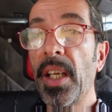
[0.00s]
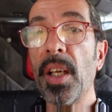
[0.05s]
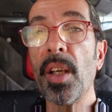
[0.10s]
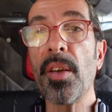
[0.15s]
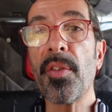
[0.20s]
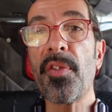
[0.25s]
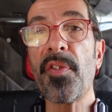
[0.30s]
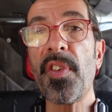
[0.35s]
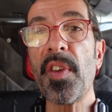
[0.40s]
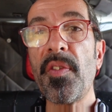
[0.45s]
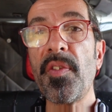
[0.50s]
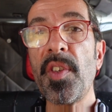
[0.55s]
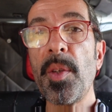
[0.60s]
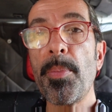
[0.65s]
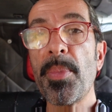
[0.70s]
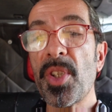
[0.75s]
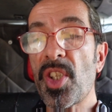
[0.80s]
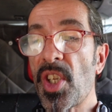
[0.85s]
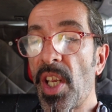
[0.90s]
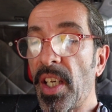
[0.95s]
at a
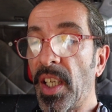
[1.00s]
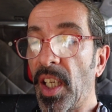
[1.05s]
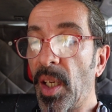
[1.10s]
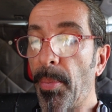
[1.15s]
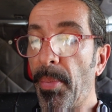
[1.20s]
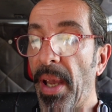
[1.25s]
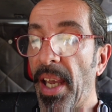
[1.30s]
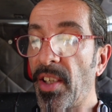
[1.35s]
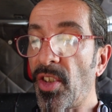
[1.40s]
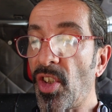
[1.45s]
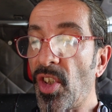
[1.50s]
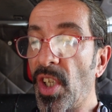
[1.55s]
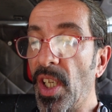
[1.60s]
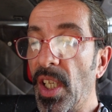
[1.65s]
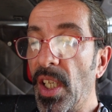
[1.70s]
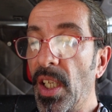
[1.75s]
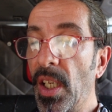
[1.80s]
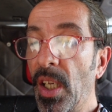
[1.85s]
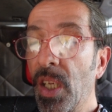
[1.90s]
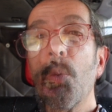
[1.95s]
50%
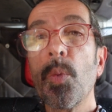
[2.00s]
capacity,